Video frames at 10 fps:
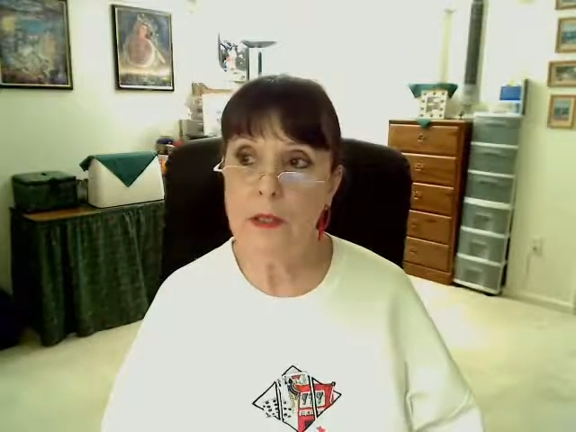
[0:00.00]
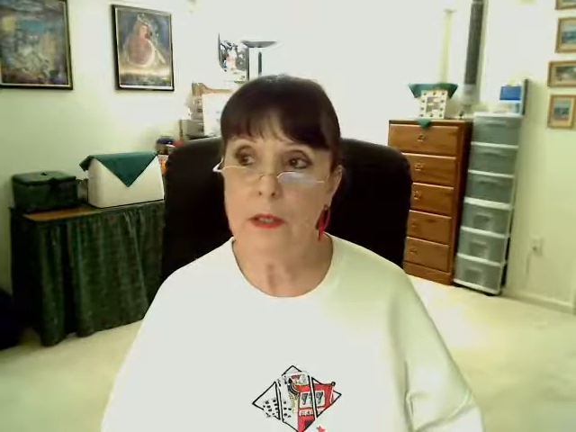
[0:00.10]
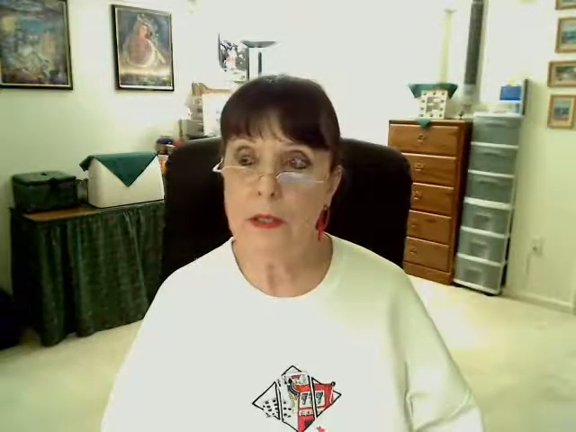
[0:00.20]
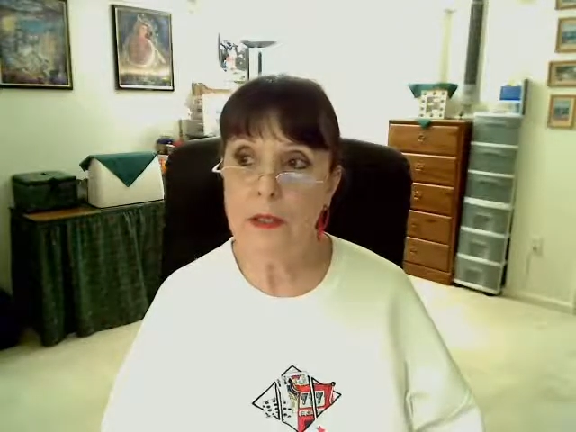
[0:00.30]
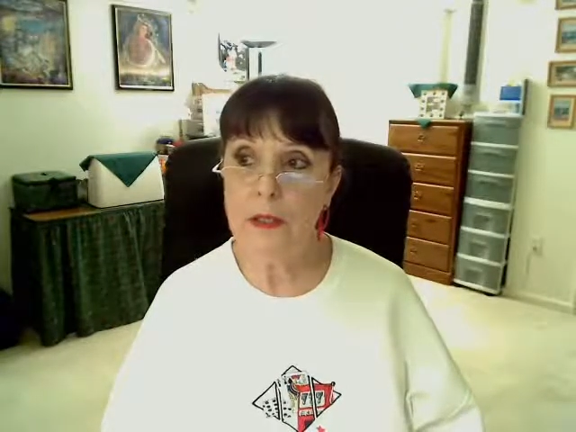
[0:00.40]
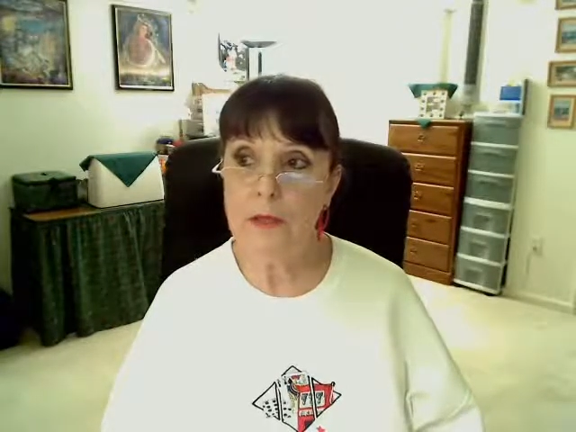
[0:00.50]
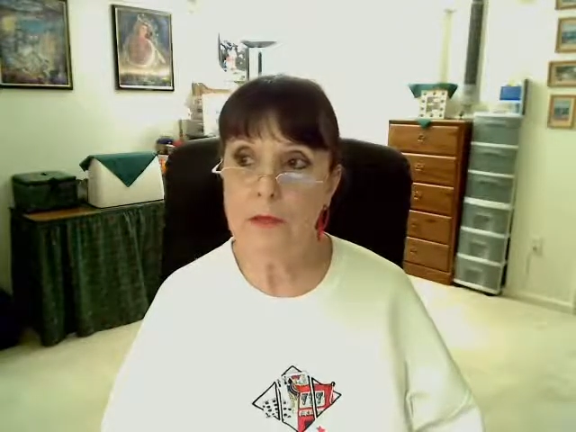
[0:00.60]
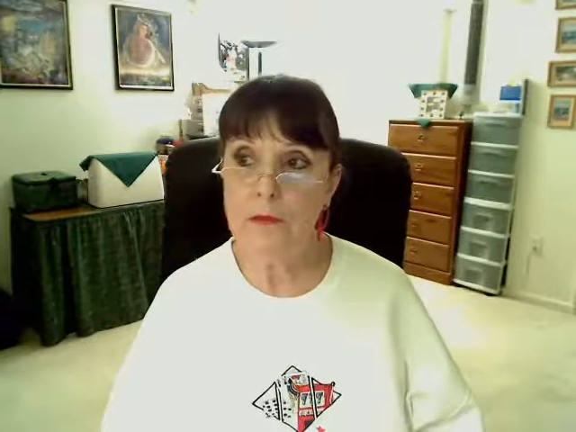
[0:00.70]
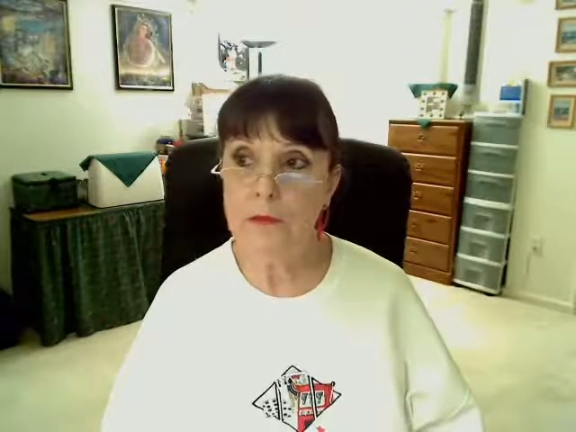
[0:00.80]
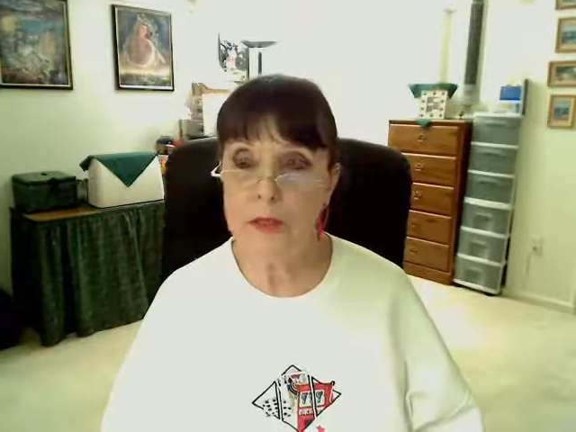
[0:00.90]
to get some
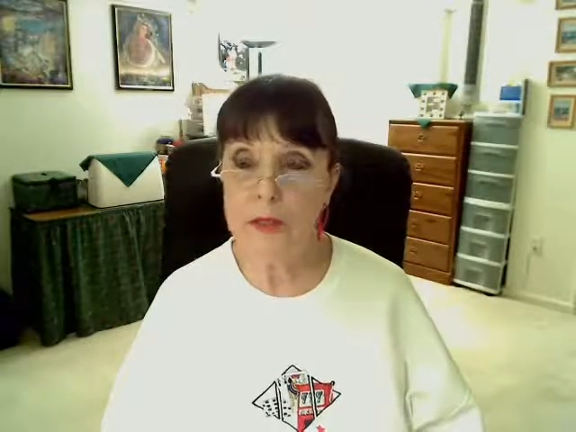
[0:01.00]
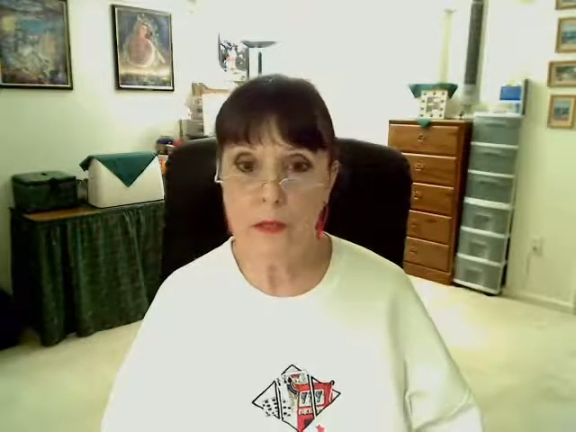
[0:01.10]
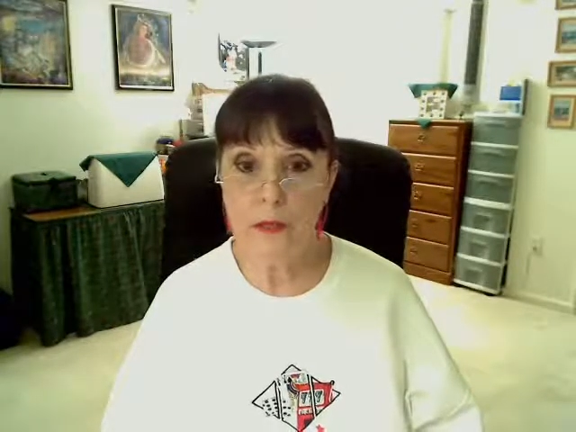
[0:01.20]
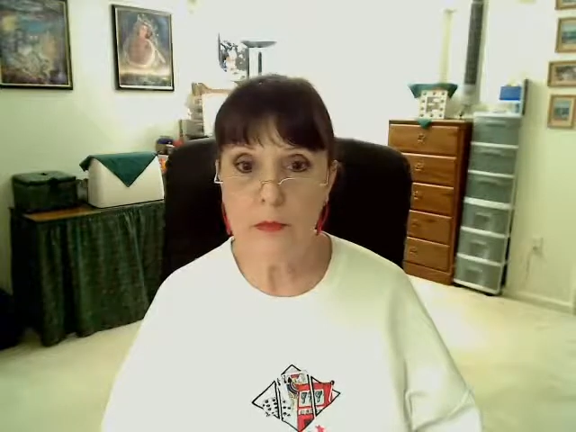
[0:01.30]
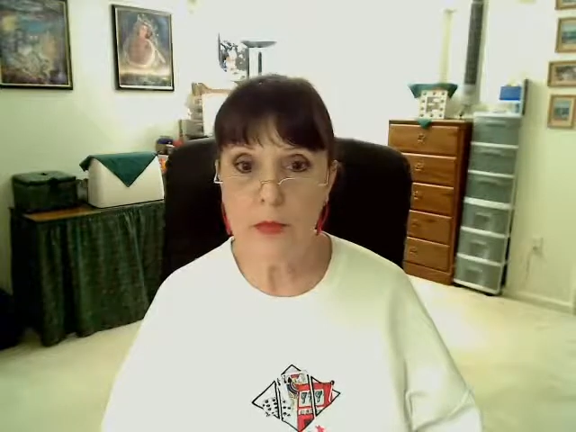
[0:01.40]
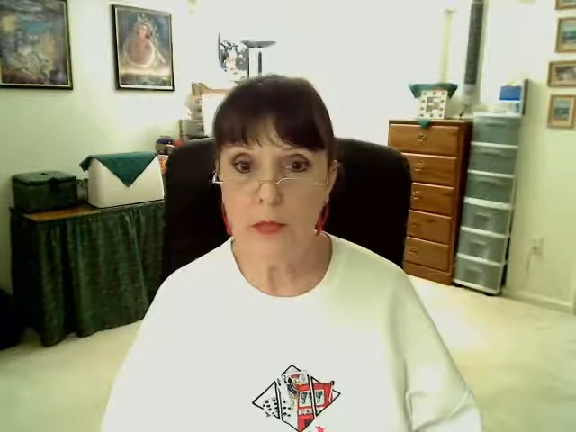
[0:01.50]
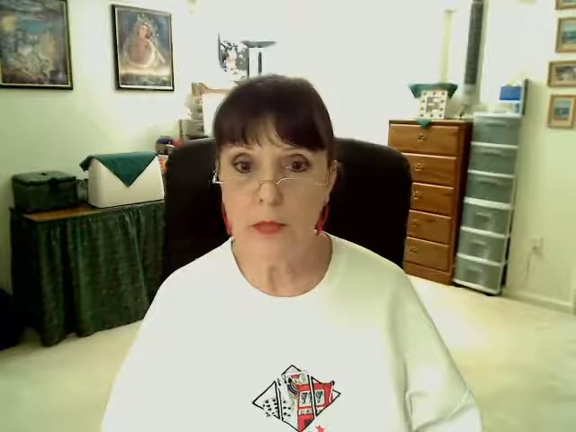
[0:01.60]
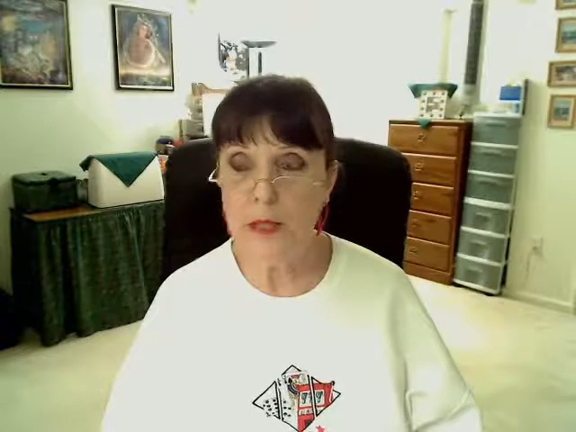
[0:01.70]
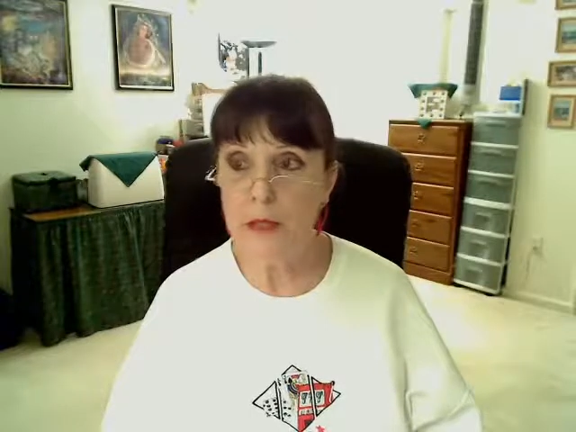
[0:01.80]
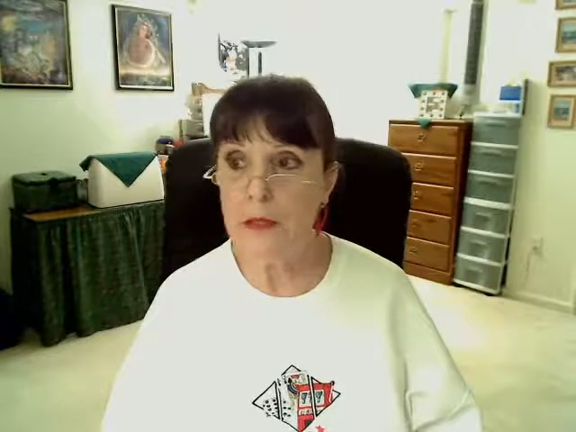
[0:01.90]
information to me,
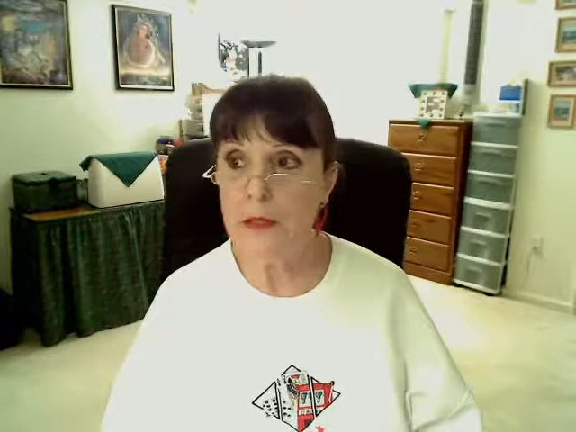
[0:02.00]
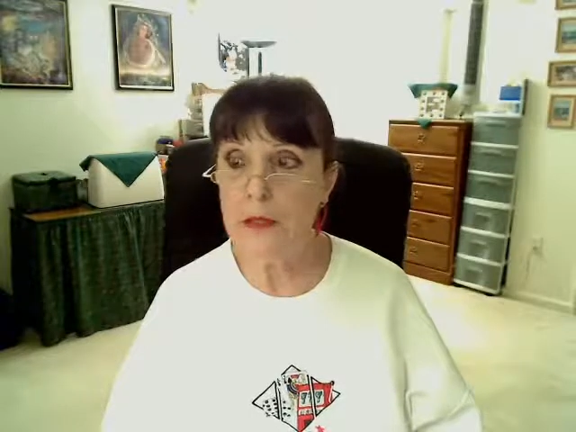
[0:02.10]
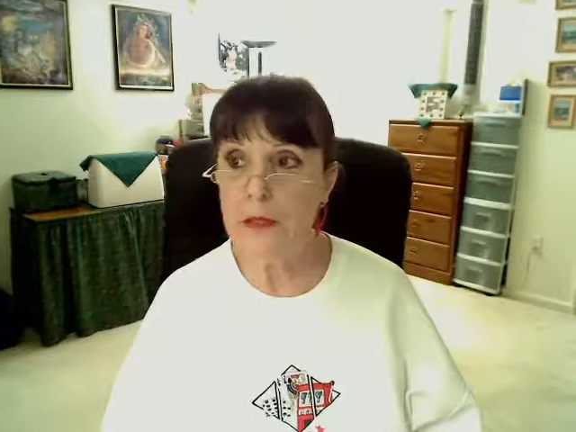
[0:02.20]
and